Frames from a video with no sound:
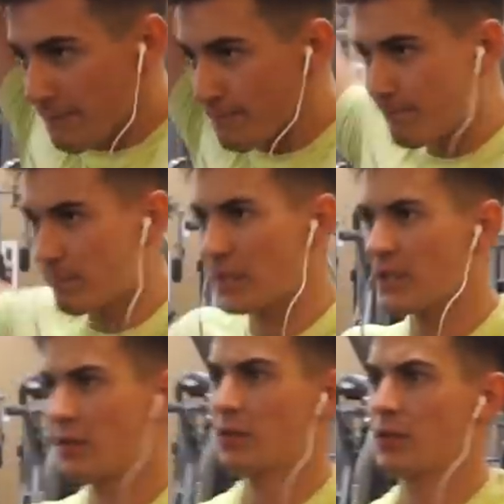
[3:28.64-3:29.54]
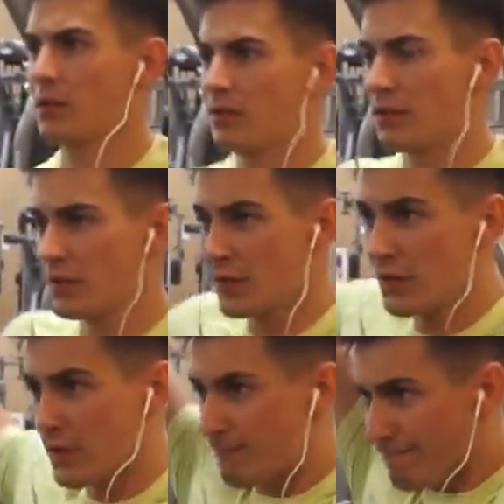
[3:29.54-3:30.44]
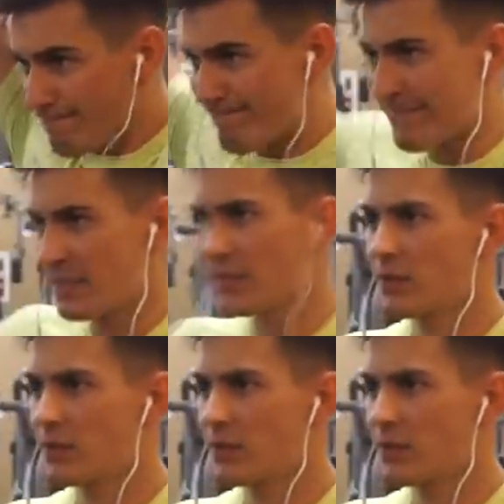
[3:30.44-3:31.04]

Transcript: It's okay though. We'll fix him.